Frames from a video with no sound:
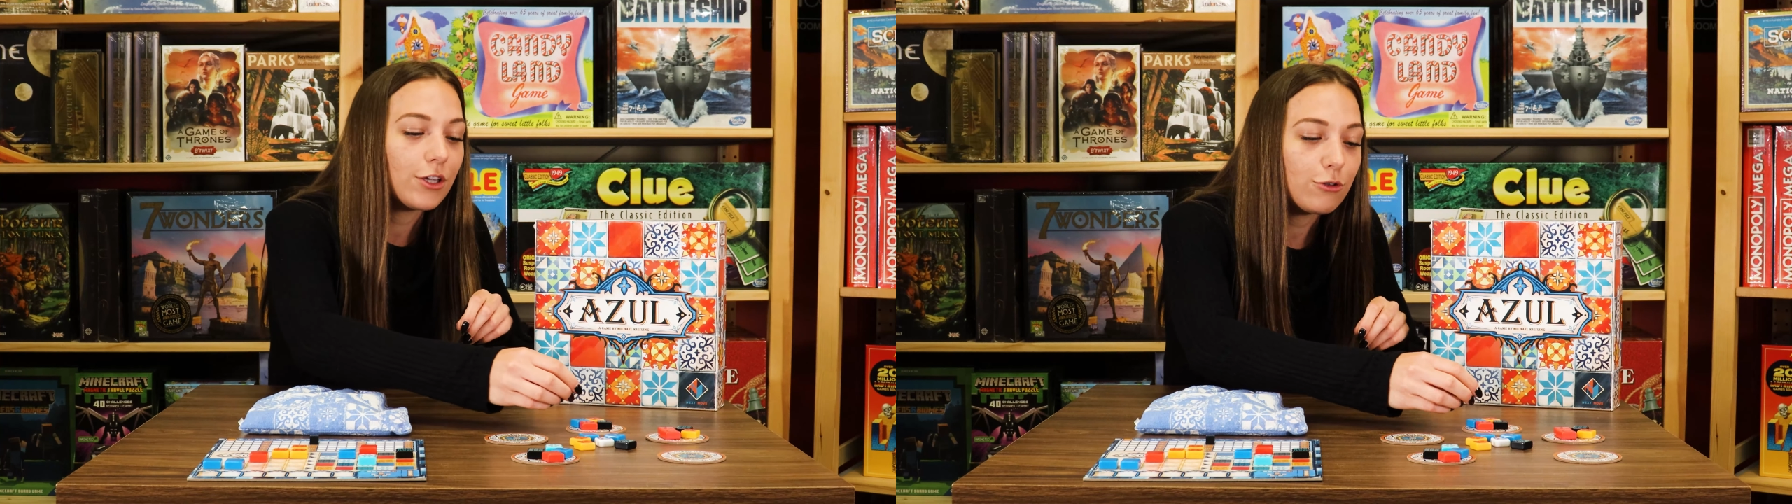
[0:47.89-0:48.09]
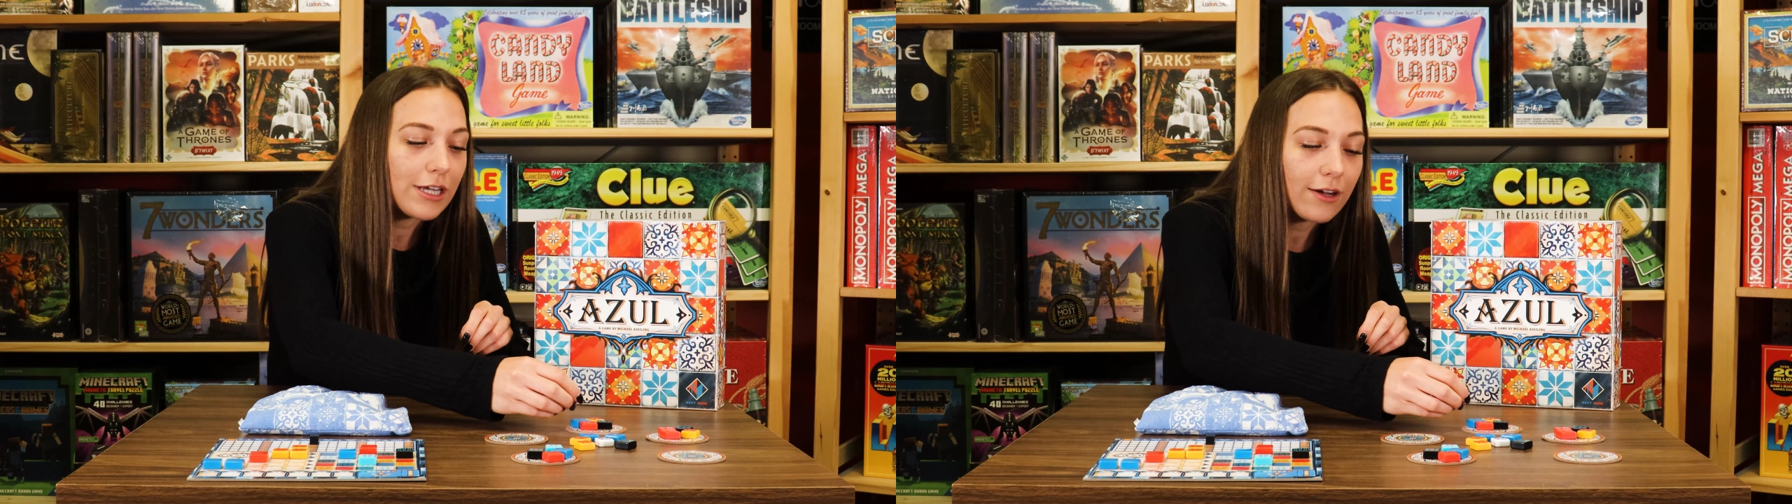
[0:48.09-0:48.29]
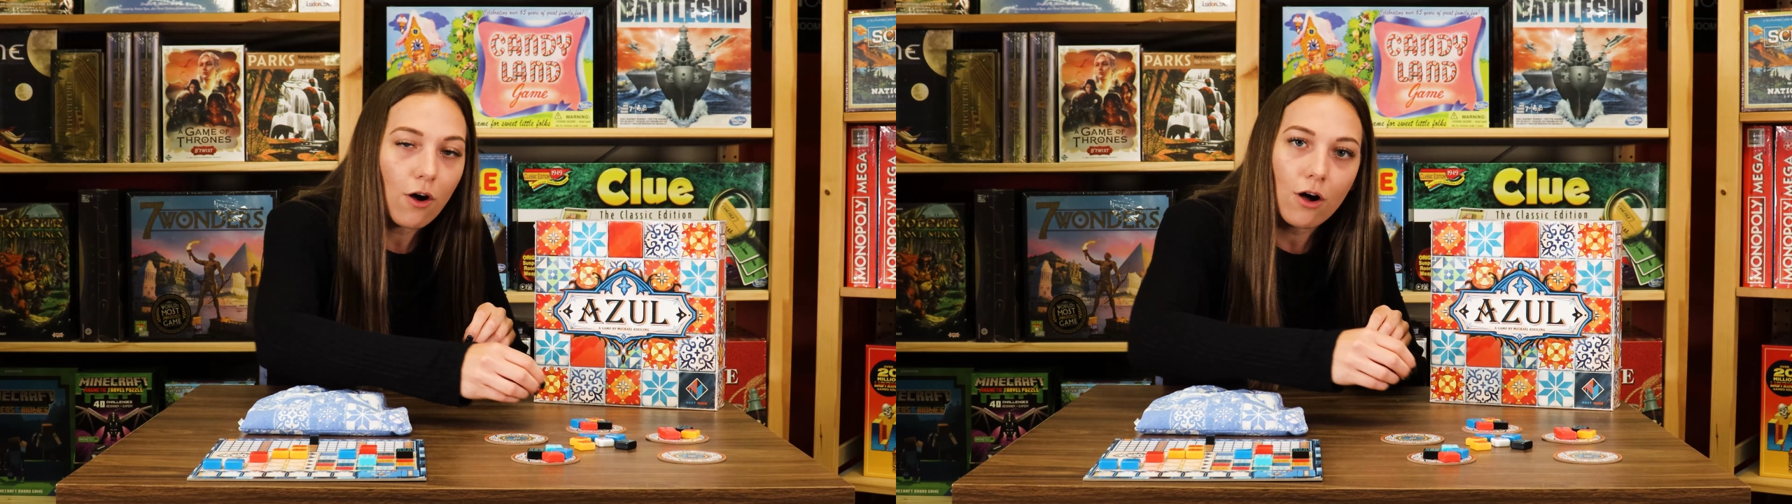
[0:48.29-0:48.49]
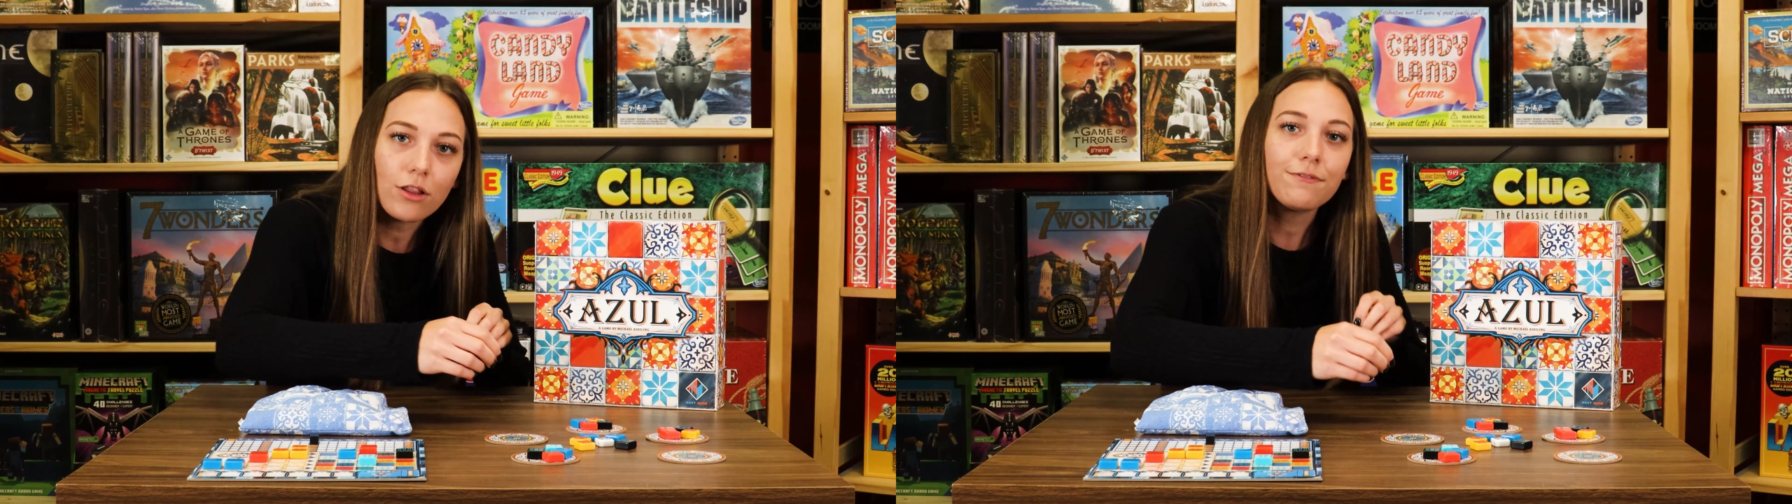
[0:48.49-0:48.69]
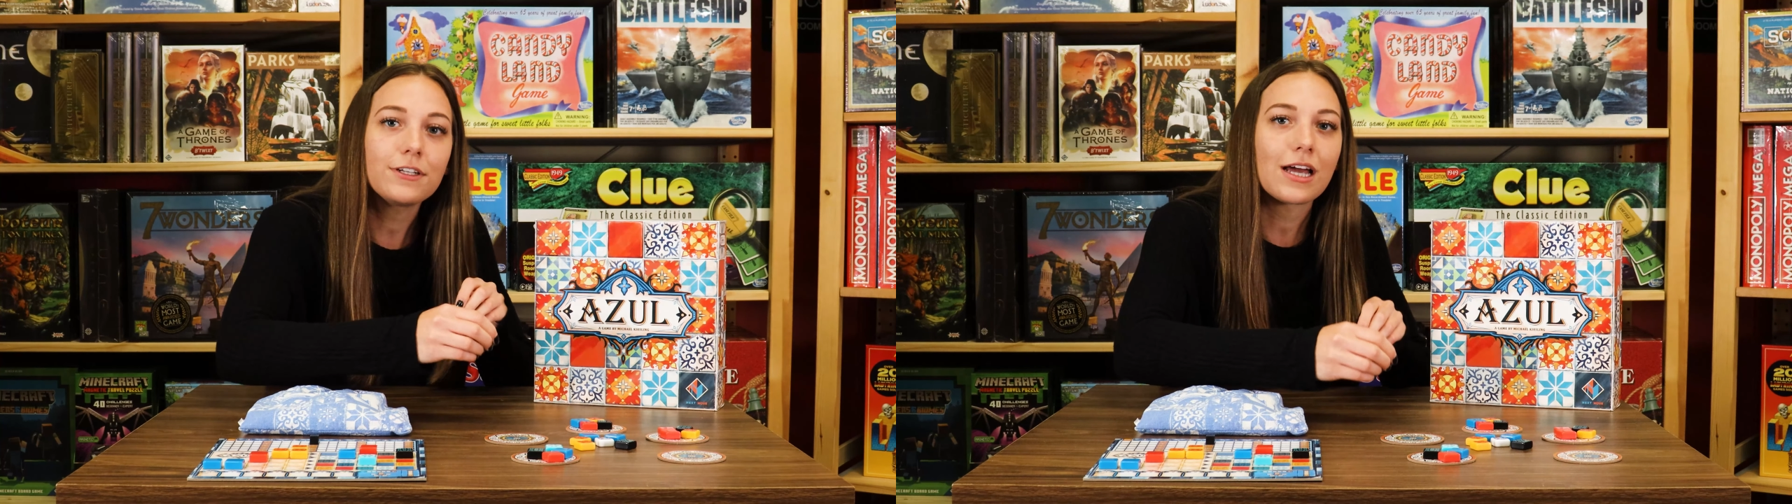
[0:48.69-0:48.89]
you take
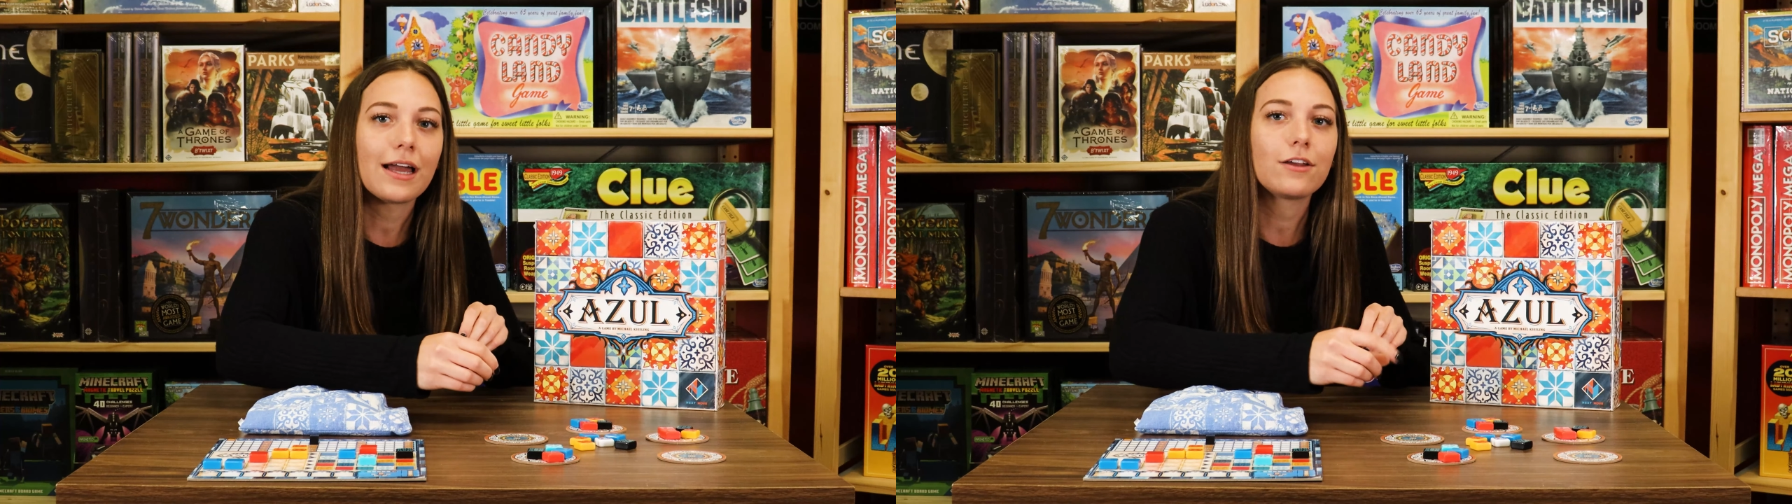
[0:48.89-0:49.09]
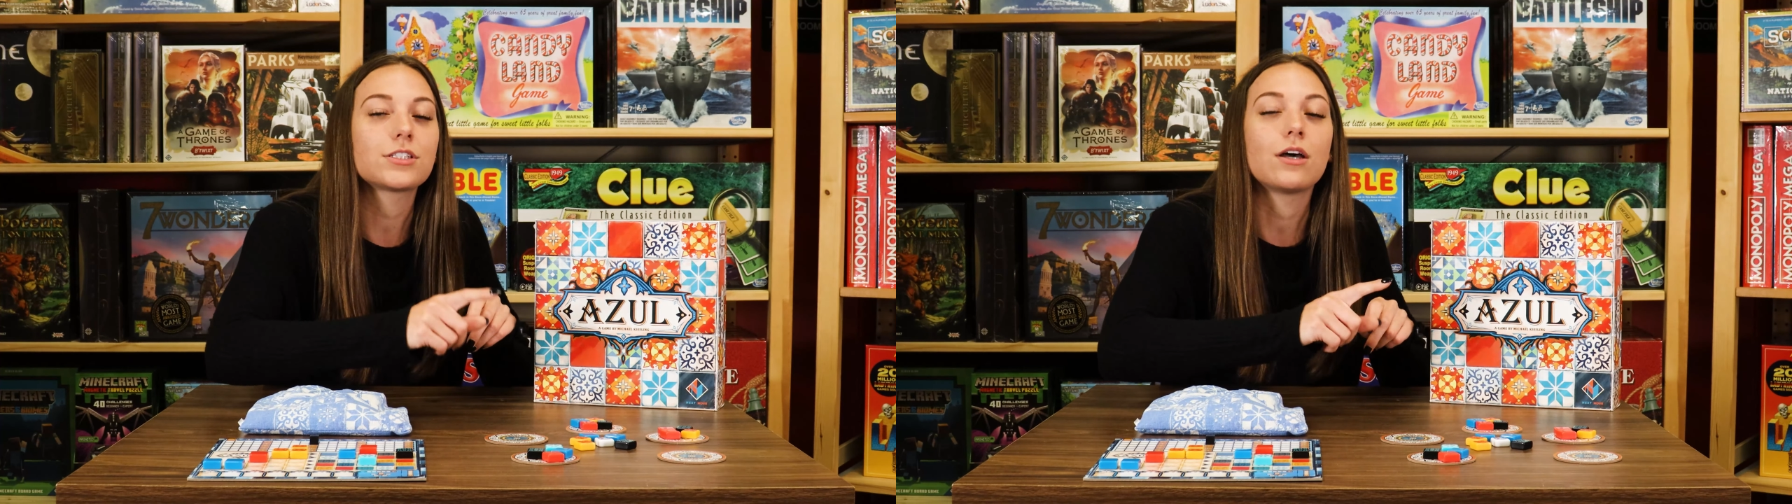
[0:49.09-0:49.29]
all of the tiles